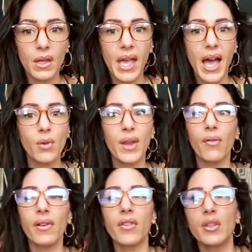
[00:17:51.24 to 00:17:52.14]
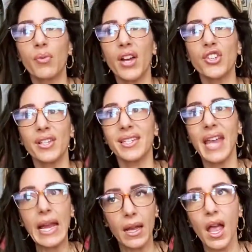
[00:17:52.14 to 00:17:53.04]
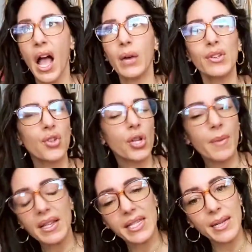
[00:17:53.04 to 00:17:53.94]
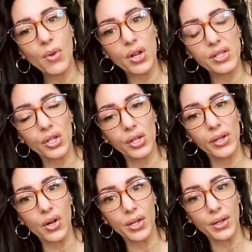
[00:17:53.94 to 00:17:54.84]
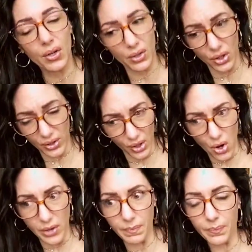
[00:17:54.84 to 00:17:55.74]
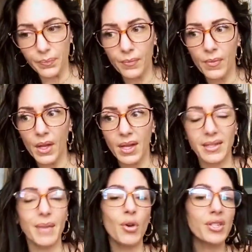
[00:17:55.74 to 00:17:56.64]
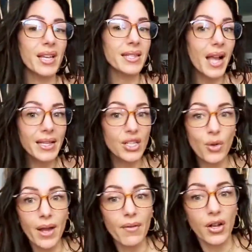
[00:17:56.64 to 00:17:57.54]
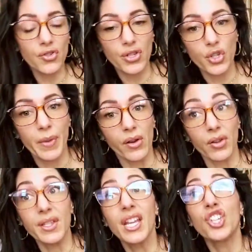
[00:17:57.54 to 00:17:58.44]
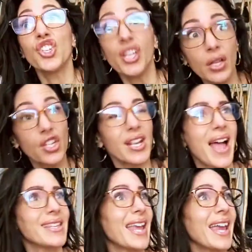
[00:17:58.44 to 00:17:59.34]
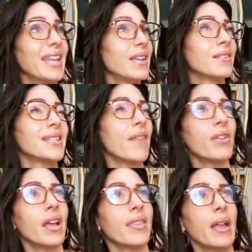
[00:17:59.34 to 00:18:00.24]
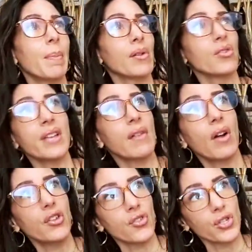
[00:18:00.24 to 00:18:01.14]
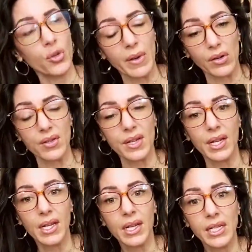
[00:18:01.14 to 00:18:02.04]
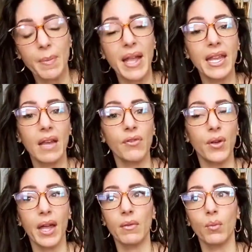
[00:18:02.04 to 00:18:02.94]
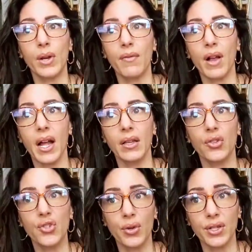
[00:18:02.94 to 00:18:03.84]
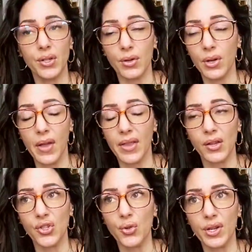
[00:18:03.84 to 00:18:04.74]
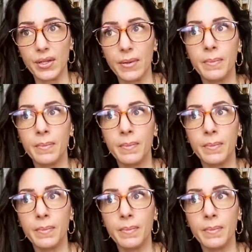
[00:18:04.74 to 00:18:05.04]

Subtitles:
How do we get rid of the depression state? I always talked about sea moss earlier on. Sea moss has 92 out of 102 minerals. Shilajit has 87, I think, minerals out of 102 minerals, depending if you get whatever kind you get that you source.